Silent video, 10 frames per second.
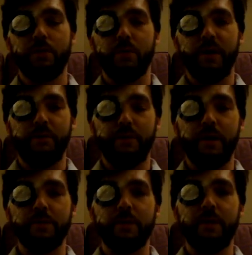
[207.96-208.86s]
or whatever
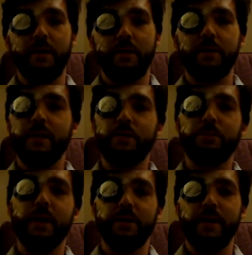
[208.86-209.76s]
else. And that's
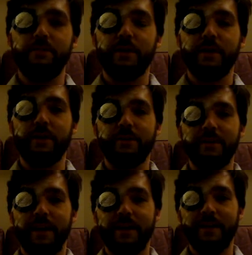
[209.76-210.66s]
probably not very good
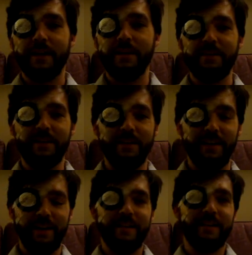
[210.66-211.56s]

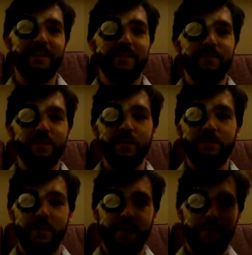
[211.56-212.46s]
psychologically.
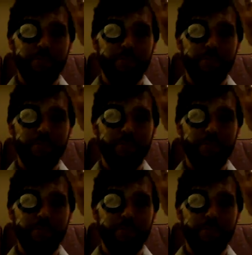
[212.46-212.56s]
So they